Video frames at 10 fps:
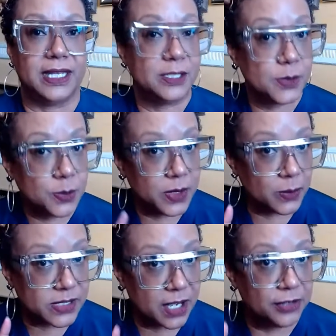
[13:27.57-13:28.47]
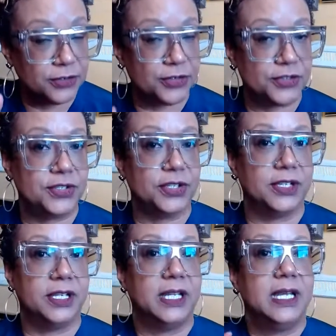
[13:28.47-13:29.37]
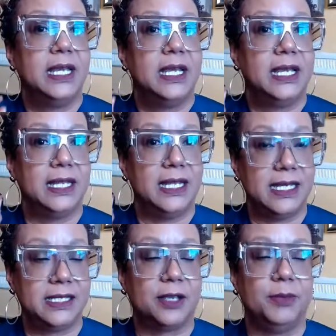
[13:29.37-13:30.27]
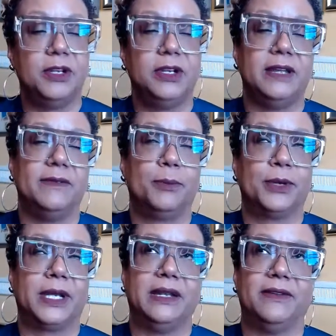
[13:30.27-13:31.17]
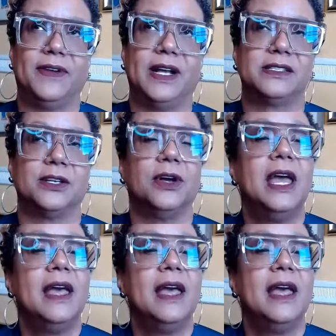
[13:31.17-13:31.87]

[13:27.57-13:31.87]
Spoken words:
This was what was understood in his community in Burkina Faso,